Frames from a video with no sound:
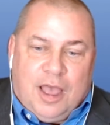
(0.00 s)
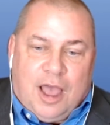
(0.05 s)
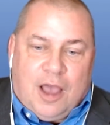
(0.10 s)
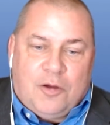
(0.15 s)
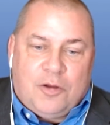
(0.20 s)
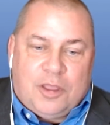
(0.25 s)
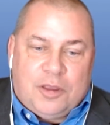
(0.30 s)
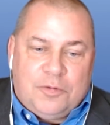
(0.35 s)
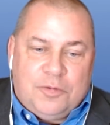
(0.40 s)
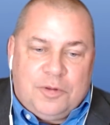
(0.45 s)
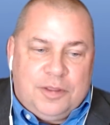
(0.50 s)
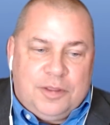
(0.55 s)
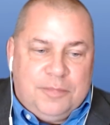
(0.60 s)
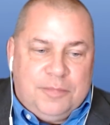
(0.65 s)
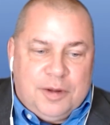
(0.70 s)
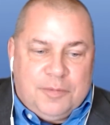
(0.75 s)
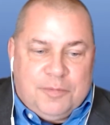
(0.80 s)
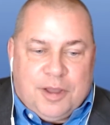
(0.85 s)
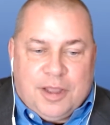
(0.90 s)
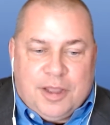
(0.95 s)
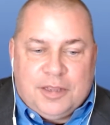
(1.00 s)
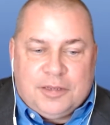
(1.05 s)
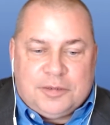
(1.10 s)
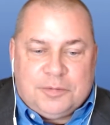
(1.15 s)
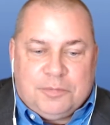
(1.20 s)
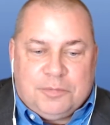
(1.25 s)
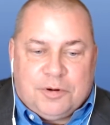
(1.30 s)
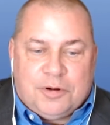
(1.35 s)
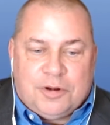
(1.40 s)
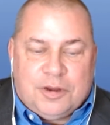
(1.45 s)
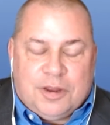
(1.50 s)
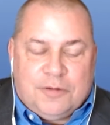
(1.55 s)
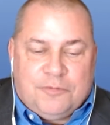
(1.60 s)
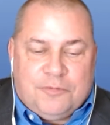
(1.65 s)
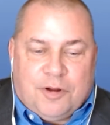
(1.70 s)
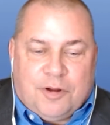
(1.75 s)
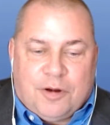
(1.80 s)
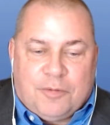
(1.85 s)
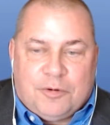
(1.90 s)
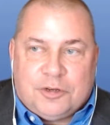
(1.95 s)
How can we minimize burden
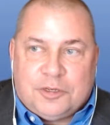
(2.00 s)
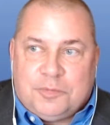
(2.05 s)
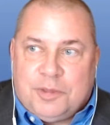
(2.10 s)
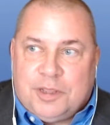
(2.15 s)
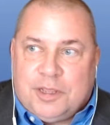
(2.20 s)
on farmers?